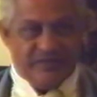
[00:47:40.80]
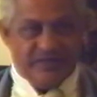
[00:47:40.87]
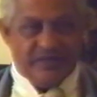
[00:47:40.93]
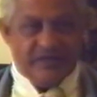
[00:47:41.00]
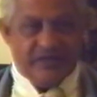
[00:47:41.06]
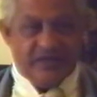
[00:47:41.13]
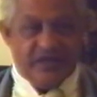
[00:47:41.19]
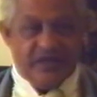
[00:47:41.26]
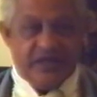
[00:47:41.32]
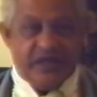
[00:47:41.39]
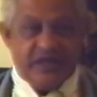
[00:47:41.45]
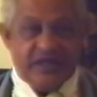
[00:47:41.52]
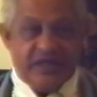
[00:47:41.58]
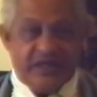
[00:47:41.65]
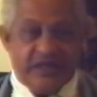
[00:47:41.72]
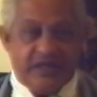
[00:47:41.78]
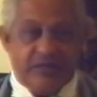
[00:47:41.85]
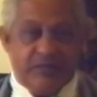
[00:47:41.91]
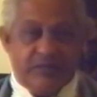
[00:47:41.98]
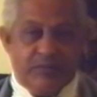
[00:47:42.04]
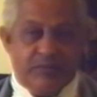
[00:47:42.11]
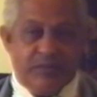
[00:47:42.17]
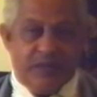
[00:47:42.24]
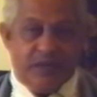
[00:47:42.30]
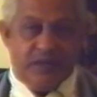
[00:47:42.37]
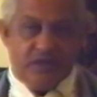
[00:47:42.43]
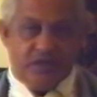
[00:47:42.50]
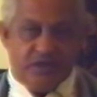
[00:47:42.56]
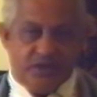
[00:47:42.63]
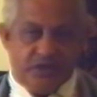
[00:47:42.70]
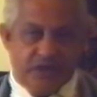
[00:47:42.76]
There is a
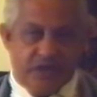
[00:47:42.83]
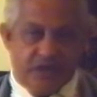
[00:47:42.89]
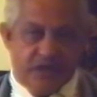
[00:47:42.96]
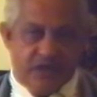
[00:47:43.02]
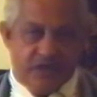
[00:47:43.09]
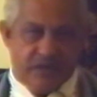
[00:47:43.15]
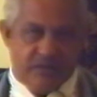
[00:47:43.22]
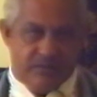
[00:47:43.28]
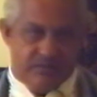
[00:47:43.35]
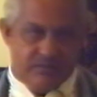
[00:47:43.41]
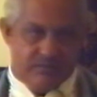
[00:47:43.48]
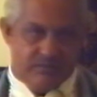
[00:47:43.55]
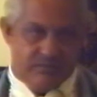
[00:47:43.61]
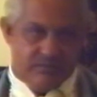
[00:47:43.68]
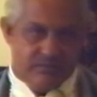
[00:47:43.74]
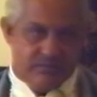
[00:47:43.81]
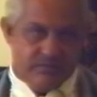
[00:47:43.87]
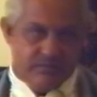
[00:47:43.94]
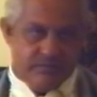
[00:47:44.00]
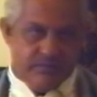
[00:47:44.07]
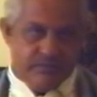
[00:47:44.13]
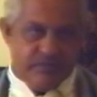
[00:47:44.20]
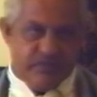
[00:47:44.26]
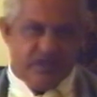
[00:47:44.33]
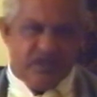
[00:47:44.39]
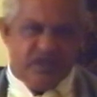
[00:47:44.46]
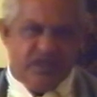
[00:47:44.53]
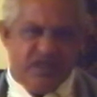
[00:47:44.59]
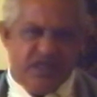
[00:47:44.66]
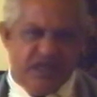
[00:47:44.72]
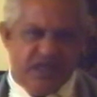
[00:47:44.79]
compulsion in them, a
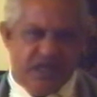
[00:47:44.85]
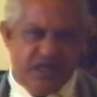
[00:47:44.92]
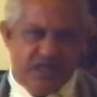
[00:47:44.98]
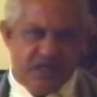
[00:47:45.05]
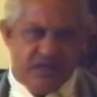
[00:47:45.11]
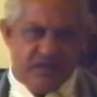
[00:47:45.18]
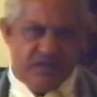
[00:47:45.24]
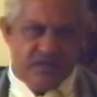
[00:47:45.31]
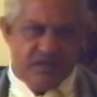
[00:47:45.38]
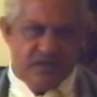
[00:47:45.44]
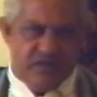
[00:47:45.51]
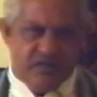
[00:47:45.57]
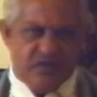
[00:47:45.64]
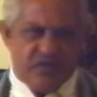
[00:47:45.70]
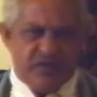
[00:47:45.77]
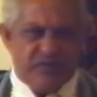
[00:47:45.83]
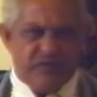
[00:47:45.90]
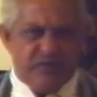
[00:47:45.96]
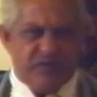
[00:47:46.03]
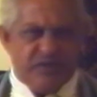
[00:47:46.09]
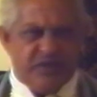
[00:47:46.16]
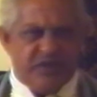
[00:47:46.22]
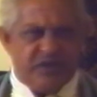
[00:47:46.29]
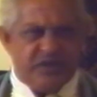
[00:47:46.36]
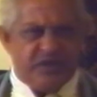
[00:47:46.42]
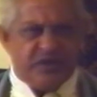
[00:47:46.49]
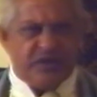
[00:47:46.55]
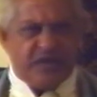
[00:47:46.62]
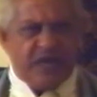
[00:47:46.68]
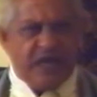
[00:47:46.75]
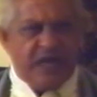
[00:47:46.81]
need for some personal
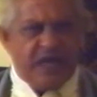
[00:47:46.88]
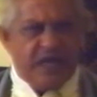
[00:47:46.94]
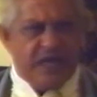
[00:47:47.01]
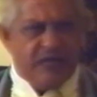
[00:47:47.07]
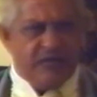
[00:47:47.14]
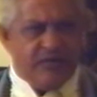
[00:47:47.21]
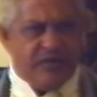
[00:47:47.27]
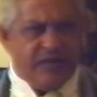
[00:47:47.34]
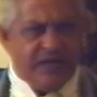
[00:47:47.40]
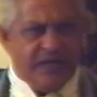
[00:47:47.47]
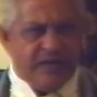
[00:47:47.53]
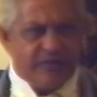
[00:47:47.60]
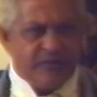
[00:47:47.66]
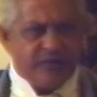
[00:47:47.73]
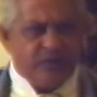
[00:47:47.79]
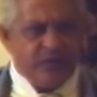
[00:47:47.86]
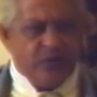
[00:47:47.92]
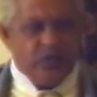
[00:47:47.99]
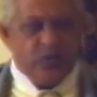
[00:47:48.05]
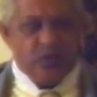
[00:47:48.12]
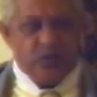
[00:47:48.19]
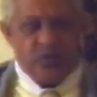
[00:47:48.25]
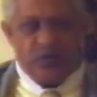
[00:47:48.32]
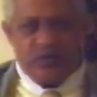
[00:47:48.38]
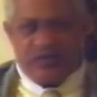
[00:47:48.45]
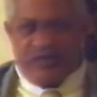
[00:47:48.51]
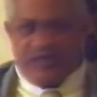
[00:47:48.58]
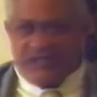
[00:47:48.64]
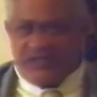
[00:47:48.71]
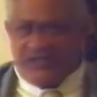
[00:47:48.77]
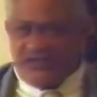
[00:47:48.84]
gain perhaps, or to
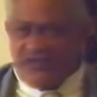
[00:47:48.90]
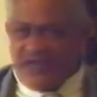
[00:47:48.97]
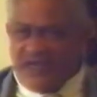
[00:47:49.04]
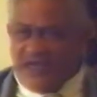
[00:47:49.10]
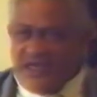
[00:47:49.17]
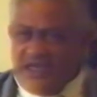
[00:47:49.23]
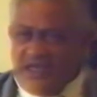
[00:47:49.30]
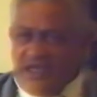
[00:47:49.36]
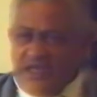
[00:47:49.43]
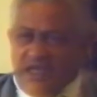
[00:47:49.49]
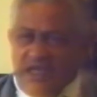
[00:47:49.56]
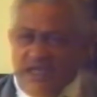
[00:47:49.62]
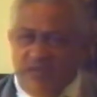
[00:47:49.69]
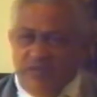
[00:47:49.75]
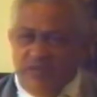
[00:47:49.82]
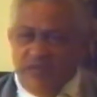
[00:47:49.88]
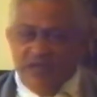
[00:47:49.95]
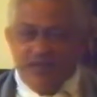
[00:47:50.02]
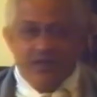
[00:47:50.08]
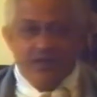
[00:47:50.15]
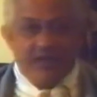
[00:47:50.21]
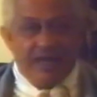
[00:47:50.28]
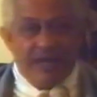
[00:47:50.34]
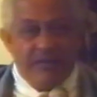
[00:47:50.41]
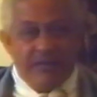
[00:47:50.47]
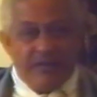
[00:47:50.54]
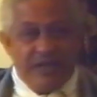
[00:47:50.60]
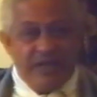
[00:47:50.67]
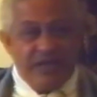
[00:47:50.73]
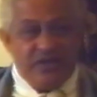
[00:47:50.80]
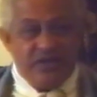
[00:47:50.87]
satisfy a mental
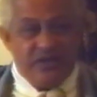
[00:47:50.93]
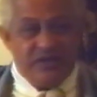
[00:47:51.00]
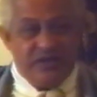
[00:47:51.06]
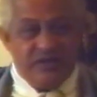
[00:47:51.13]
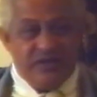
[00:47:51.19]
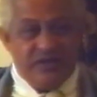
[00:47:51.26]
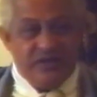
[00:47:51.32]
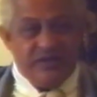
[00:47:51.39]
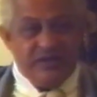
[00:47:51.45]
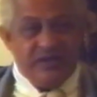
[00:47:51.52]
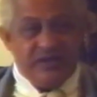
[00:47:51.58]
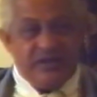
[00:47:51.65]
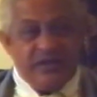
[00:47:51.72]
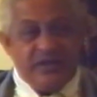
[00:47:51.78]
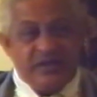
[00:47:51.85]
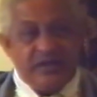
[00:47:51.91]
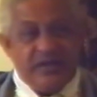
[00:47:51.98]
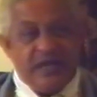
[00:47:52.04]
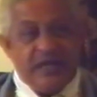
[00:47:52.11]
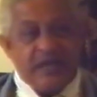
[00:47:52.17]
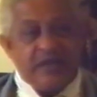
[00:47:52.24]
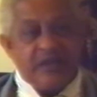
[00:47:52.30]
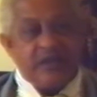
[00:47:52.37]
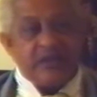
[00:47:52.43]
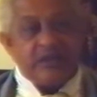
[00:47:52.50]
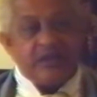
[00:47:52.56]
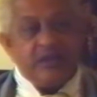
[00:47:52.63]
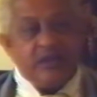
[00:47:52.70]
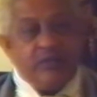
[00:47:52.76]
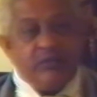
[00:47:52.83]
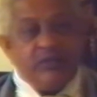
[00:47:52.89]
aberration that this act is
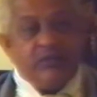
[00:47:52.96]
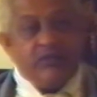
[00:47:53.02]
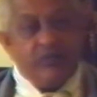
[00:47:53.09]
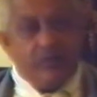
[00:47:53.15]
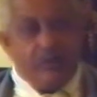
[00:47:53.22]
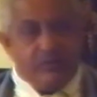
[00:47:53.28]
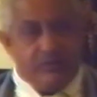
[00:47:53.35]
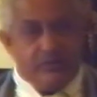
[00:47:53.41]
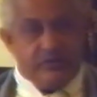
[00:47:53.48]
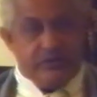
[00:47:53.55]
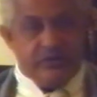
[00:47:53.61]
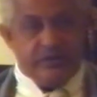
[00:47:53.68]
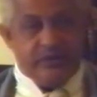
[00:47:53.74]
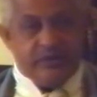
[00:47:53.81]
performed.